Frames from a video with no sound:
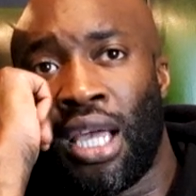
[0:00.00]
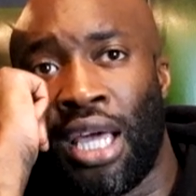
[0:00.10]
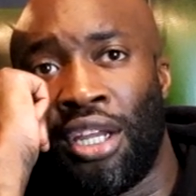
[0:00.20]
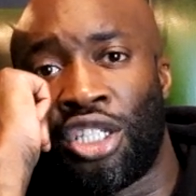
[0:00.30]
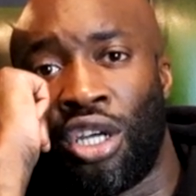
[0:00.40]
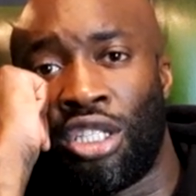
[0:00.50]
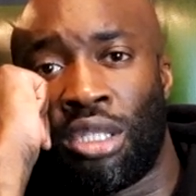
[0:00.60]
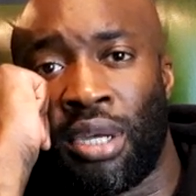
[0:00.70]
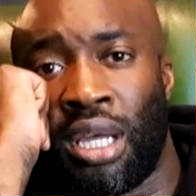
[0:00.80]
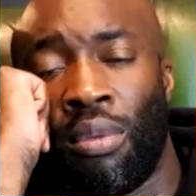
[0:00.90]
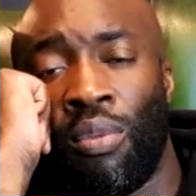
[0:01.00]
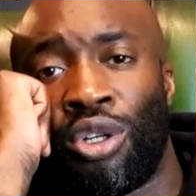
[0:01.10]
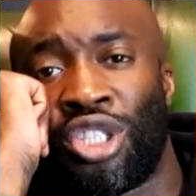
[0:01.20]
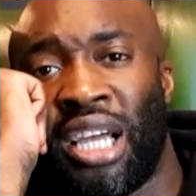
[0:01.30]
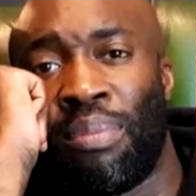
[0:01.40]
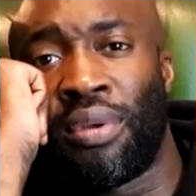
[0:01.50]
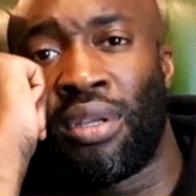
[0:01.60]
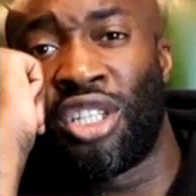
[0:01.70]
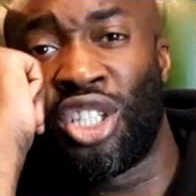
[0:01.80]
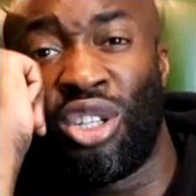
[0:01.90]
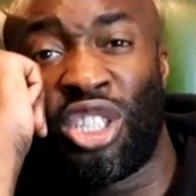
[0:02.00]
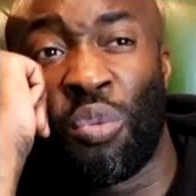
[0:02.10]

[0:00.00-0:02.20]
and a chance to become a world champion, the chance